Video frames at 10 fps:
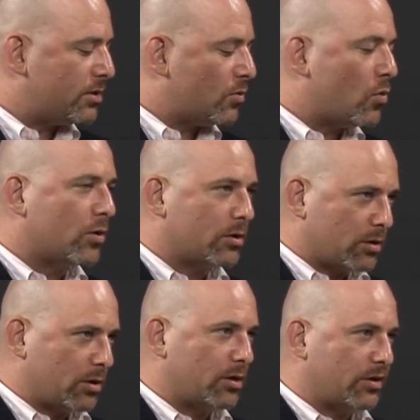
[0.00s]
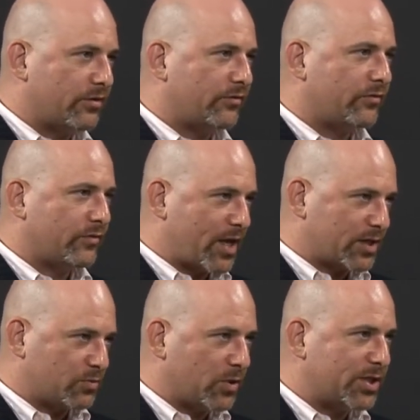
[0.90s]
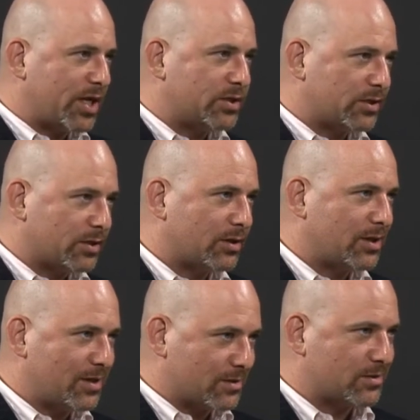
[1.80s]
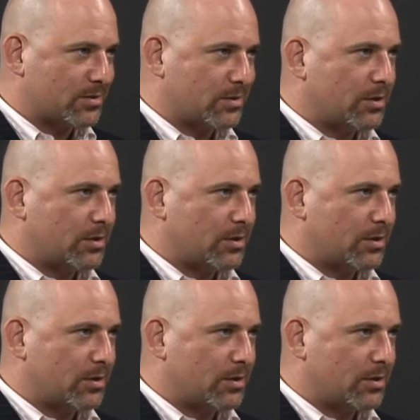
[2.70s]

order of exploitation is,